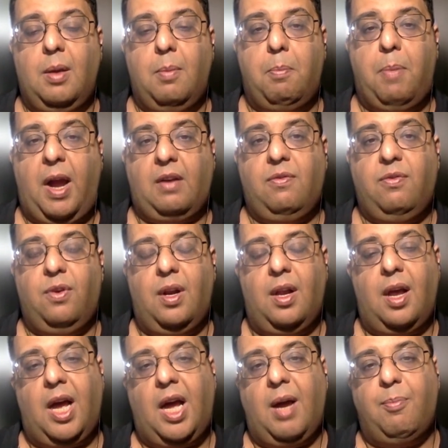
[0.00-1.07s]

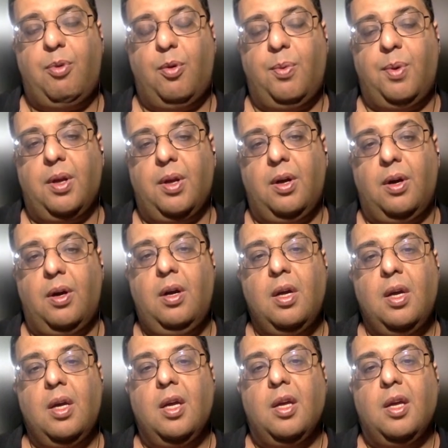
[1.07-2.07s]
impactful app over here,